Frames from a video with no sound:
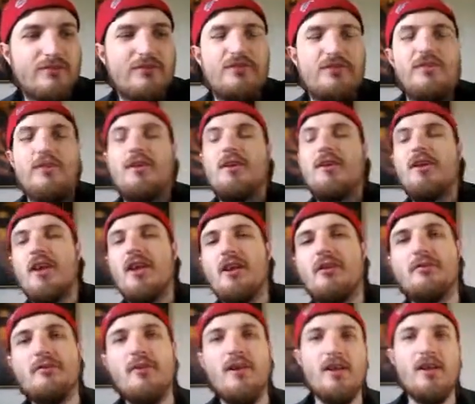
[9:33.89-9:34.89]
you know,
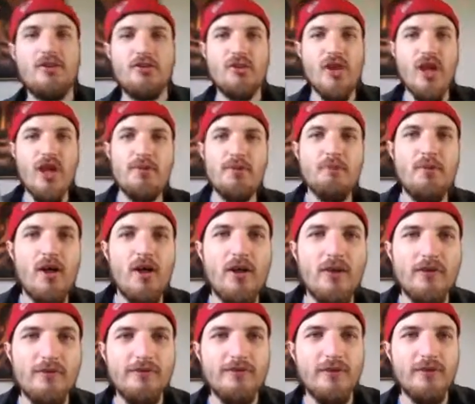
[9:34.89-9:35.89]
a trademark
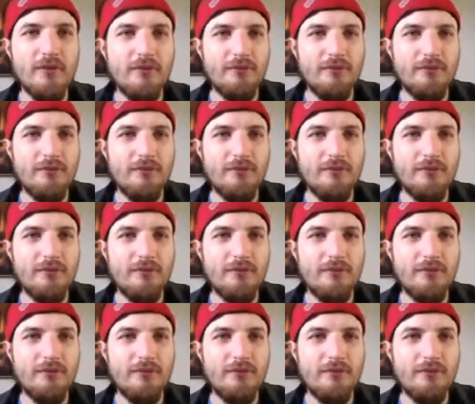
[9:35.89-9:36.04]
for